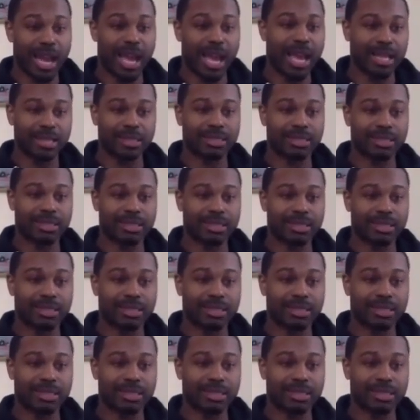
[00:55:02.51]
I had to
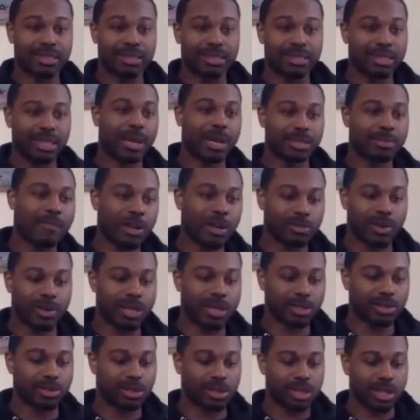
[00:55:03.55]
in my
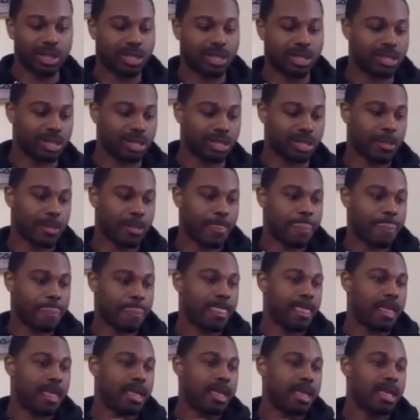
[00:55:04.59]
my first professional
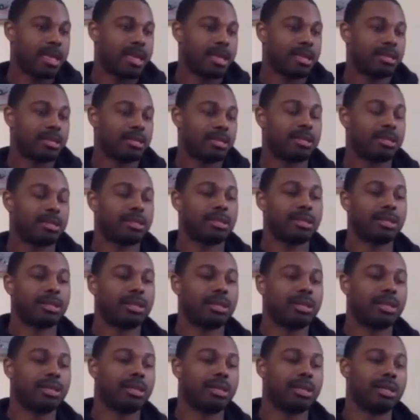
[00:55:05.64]
season.
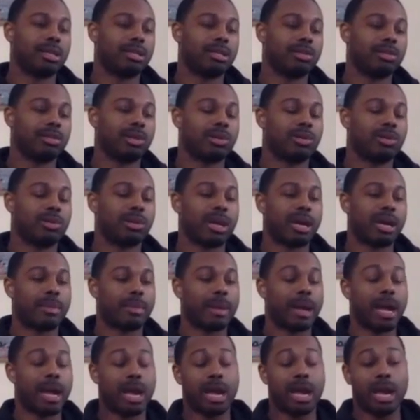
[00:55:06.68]
so uh, you
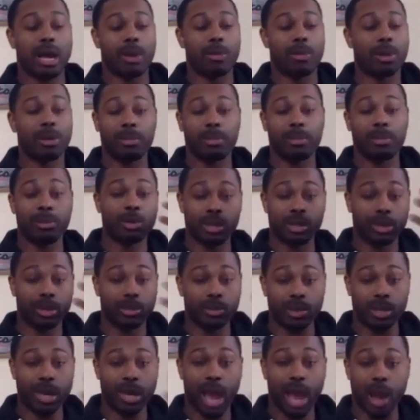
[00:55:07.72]
know, I
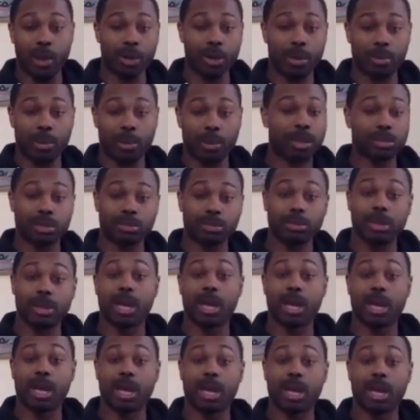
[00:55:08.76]
went blurry in one eye, I went
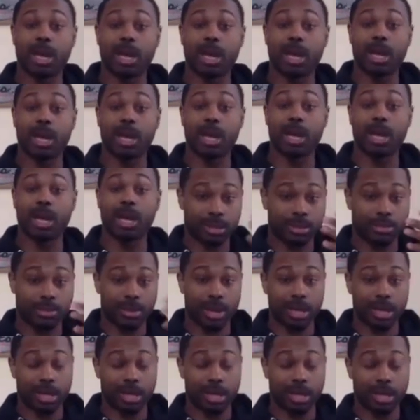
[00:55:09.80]
partially blind
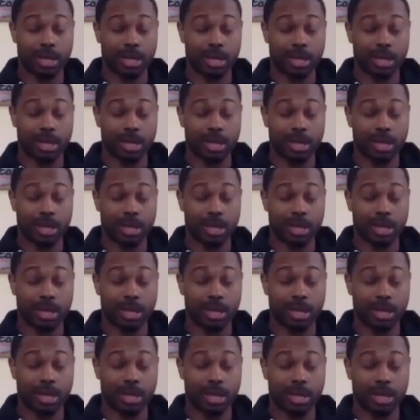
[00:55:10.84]
in my left.
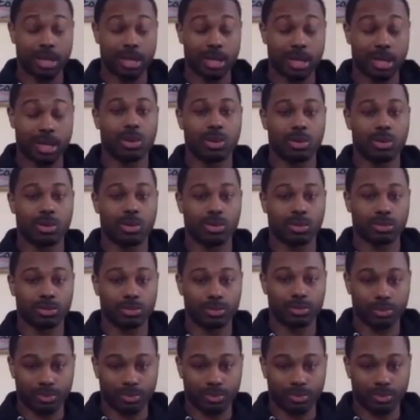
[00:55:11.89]
Wow.